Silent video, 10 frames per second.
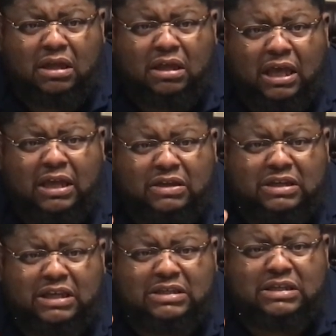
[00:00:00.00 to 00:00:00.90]
Yes,
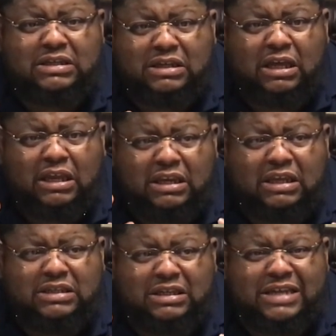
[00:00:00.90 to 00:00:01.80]
this
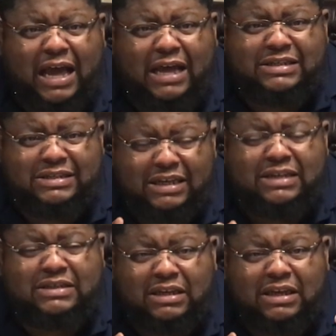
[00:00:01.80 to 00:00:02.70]
is our season.